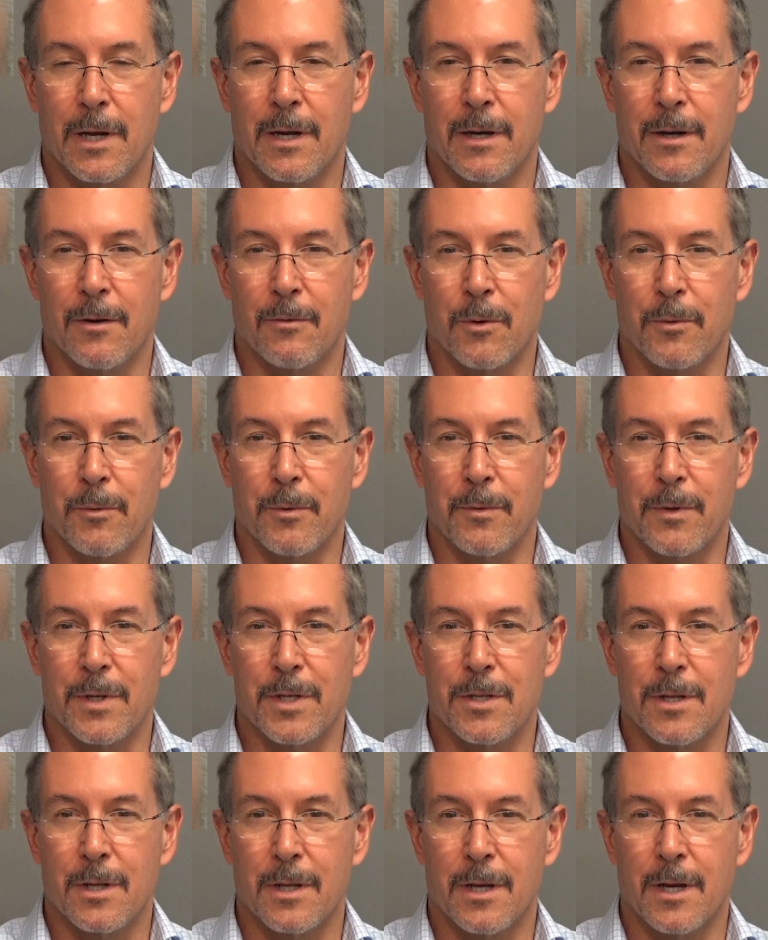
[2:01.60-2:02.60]
where we would
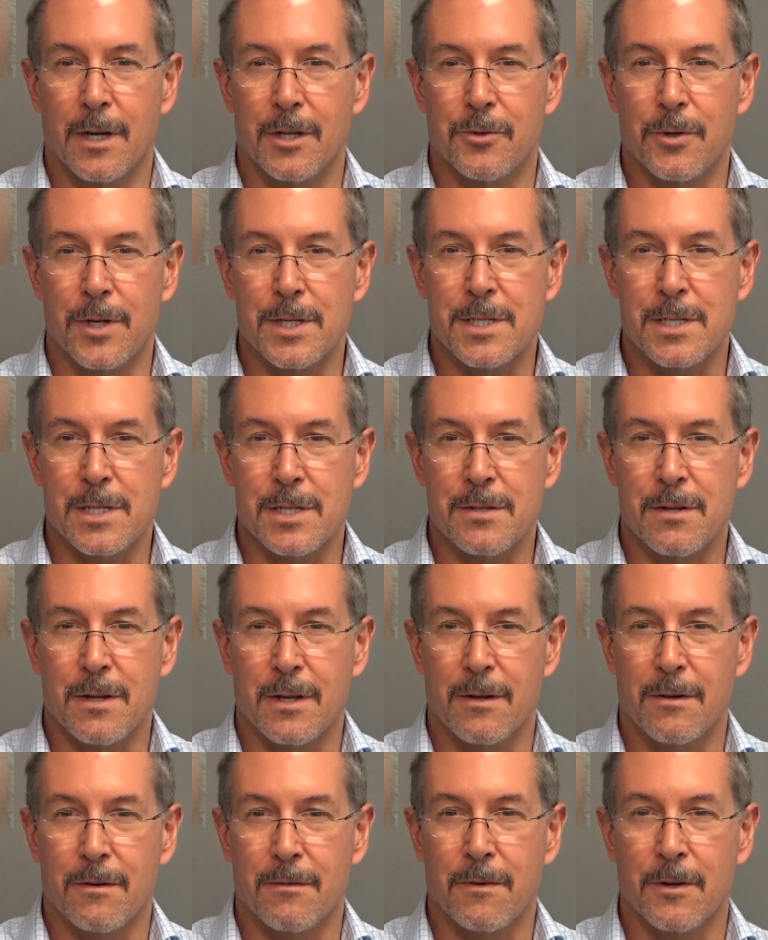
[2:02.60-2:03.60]
address his
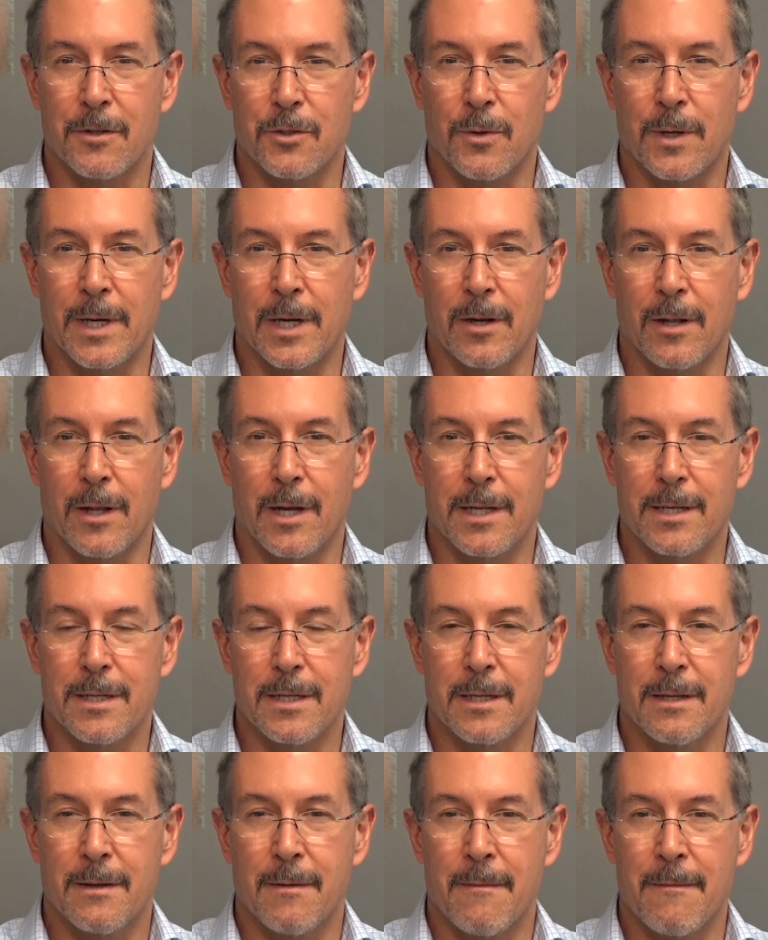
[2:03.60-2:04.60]
frontal hairline.
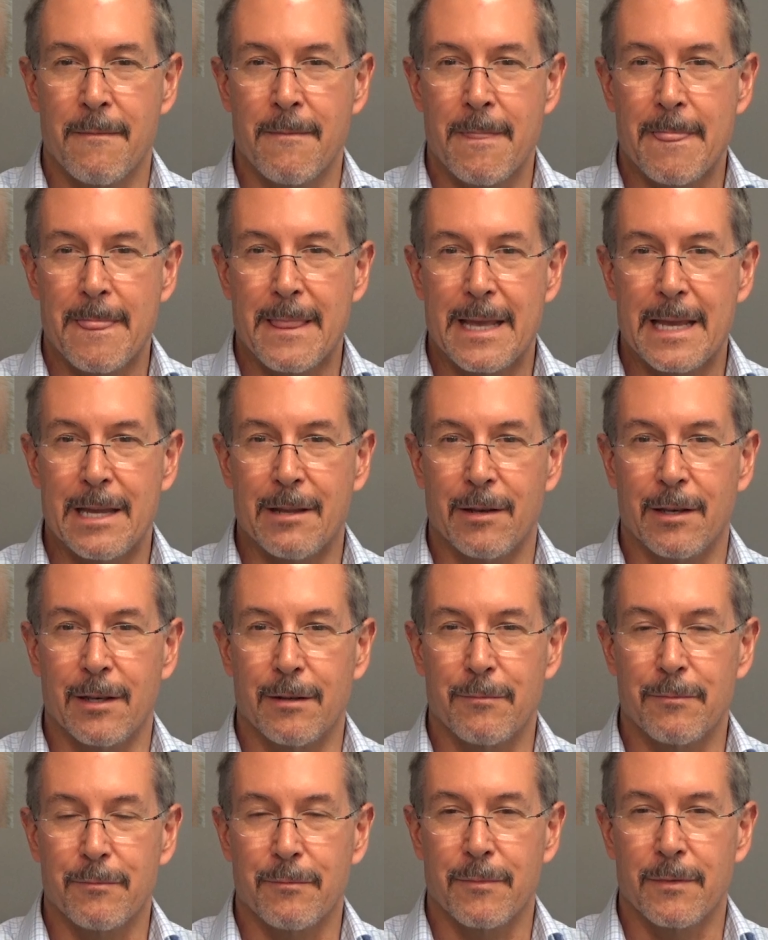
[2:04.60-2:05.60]
And
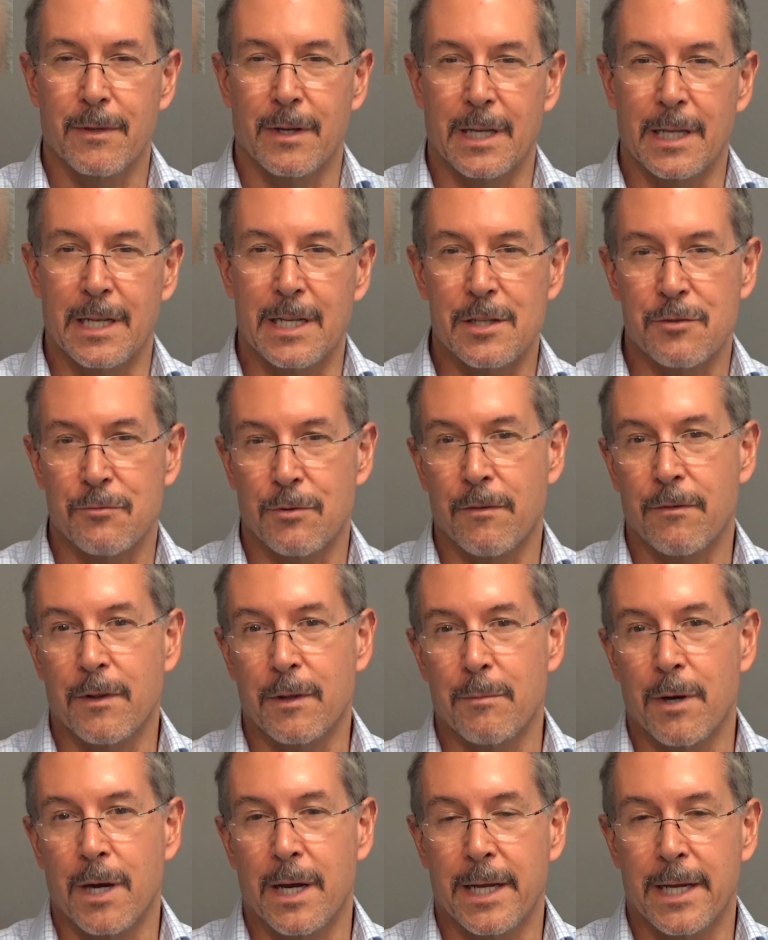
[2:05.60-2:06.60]
again, he's roughly
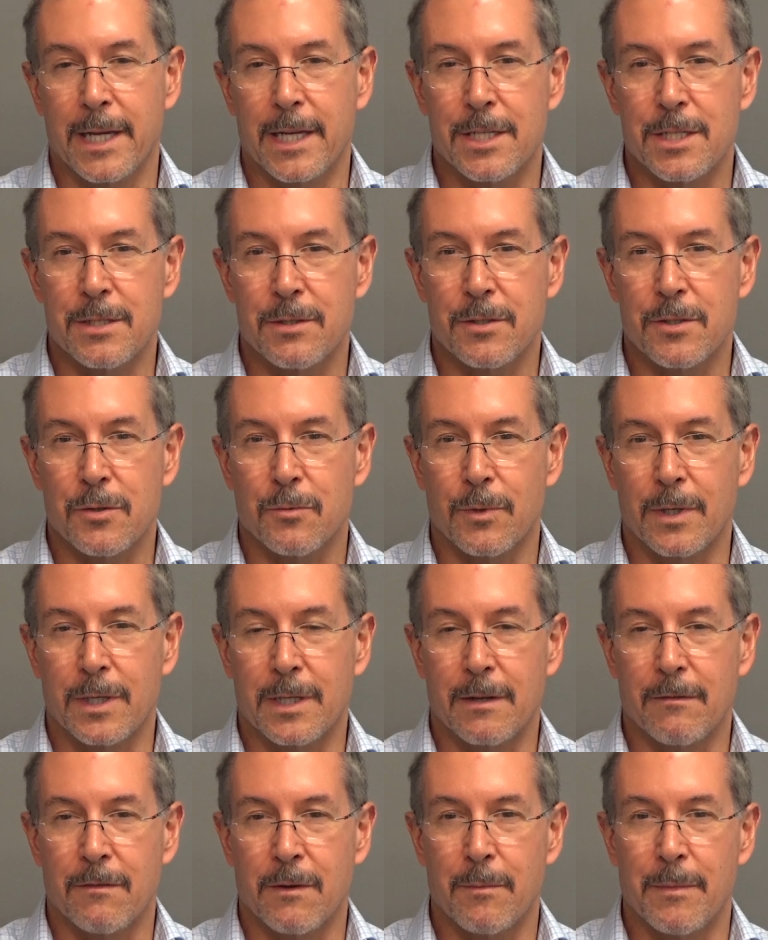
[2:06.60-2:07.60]
my age, so we
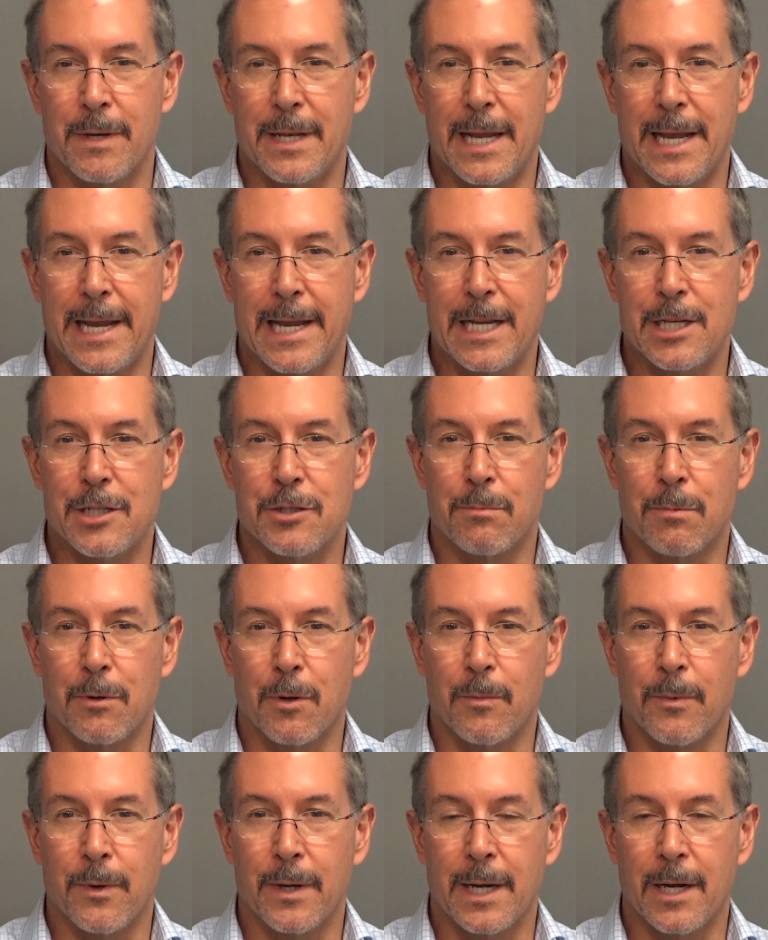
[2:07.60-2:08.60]
give him an
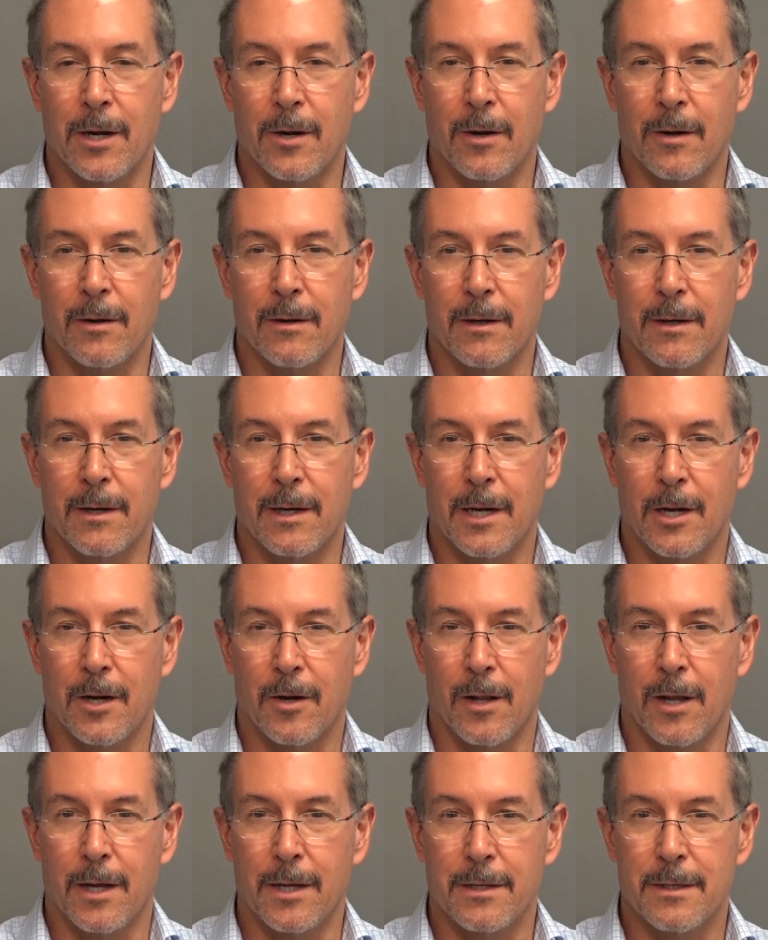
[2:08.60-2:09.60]
age-appropriate
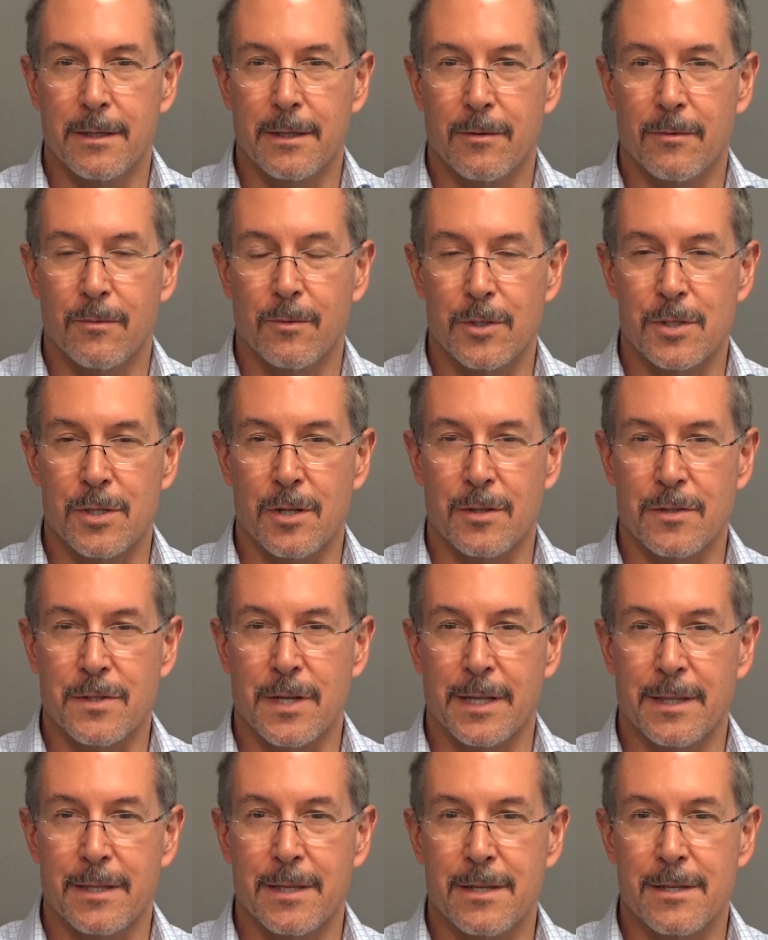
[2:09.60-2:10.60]
hairline, which looks
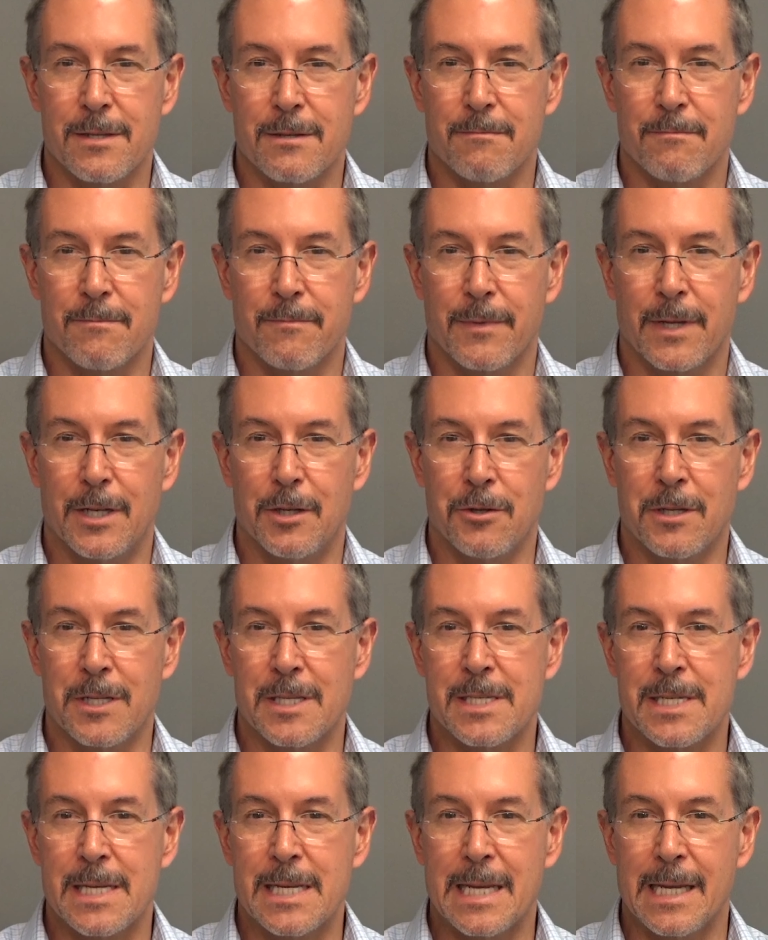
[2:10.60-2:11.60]
like this. And you can
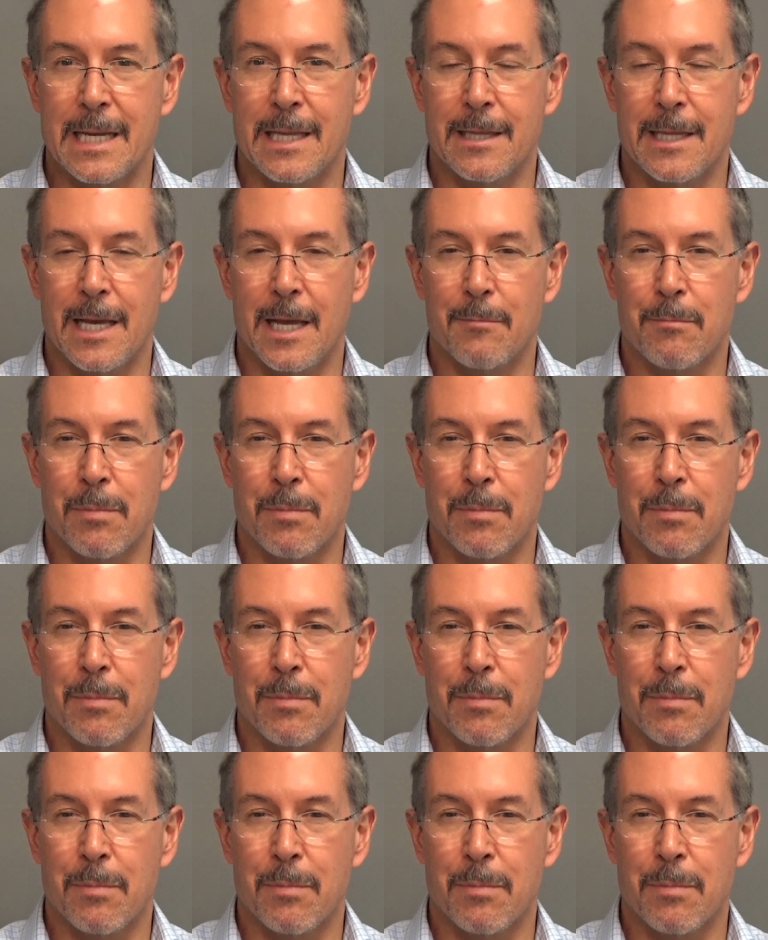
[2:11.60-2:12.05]
see in that